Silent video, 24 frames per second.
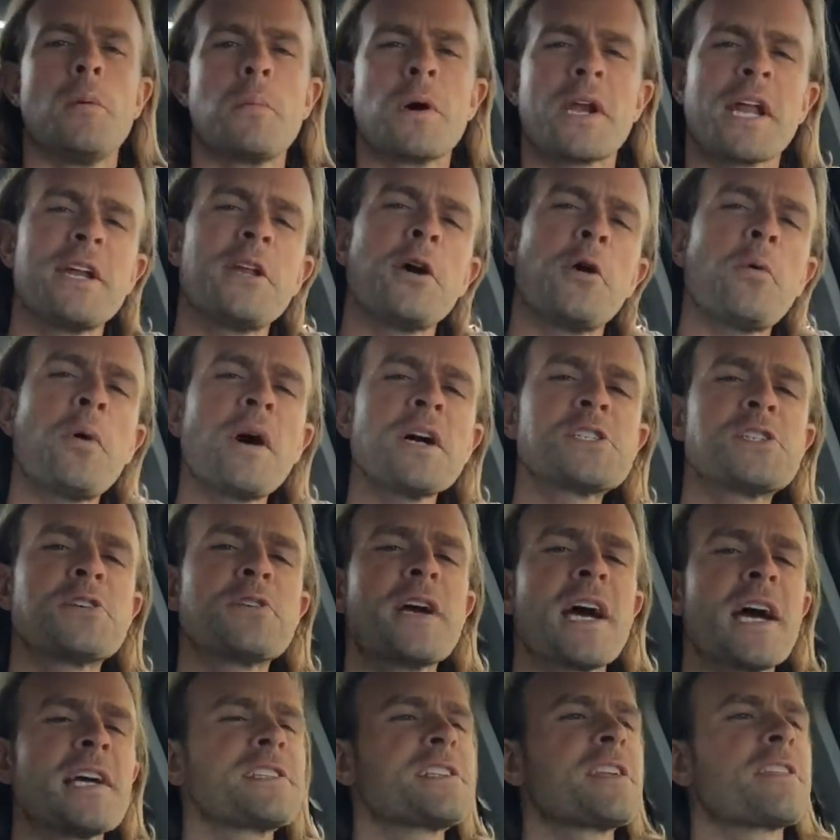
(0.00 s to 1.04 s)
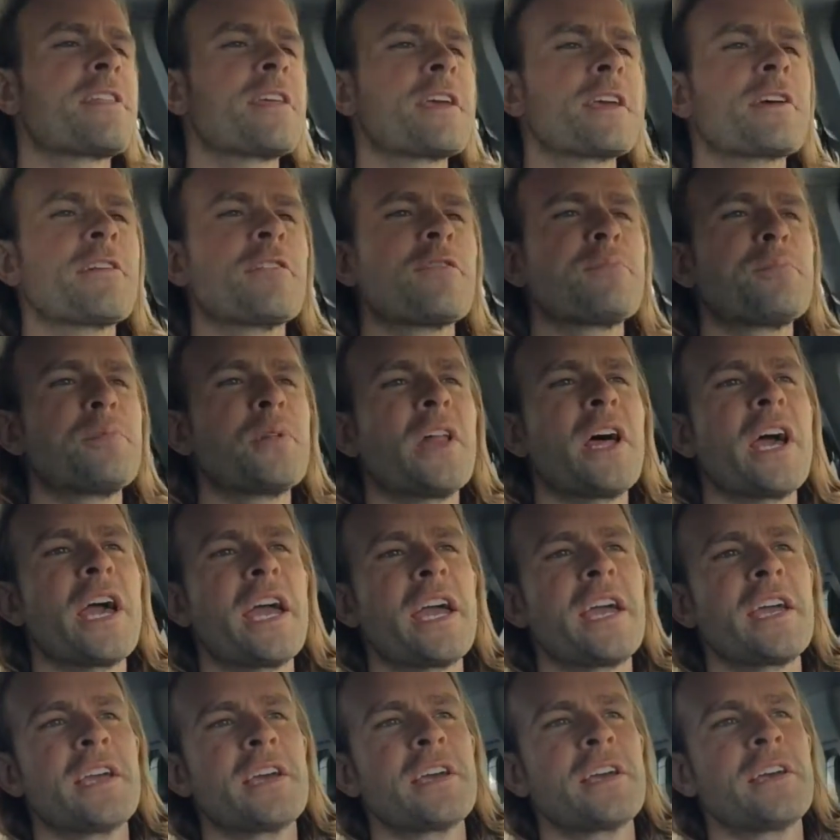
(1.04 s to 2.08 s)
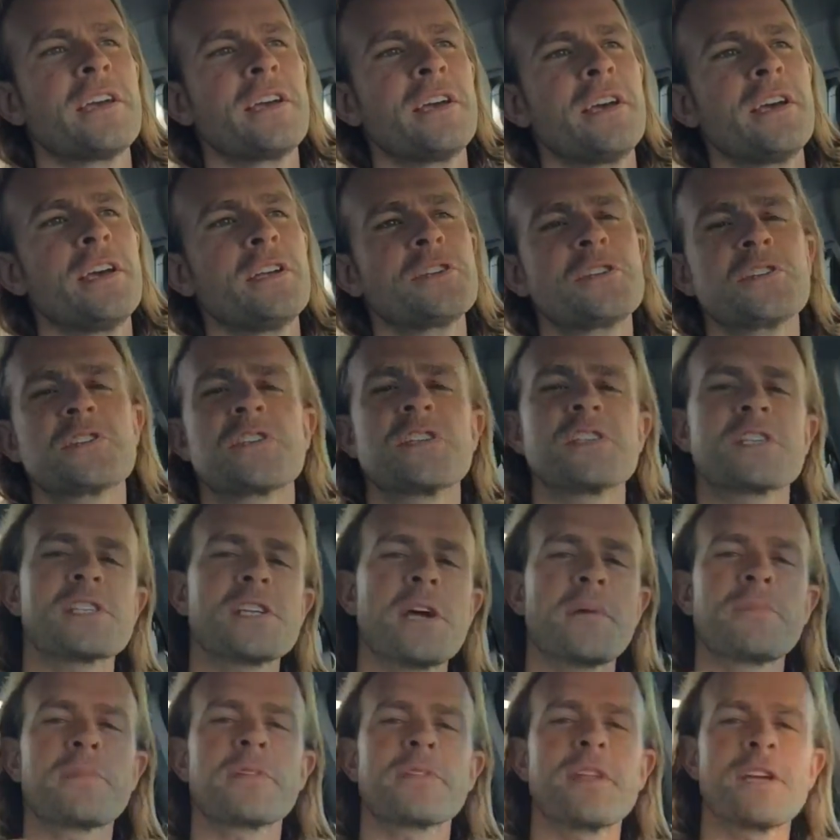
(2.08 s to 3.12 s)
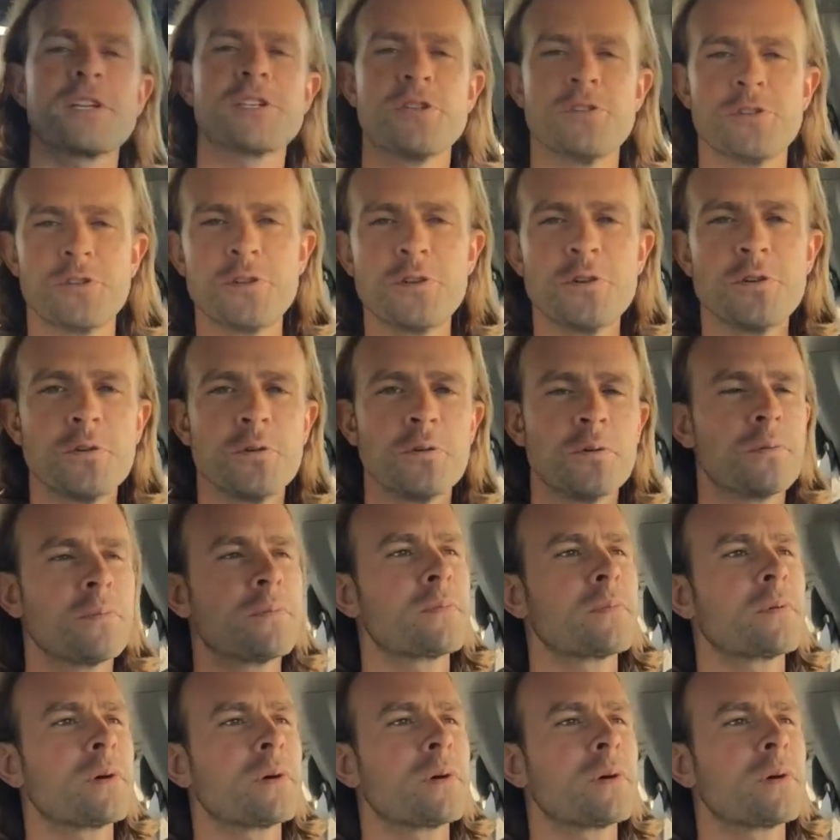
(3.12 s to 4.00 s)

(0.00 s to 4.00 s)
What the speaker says: But I don't want you guys to think of play just as something that you do.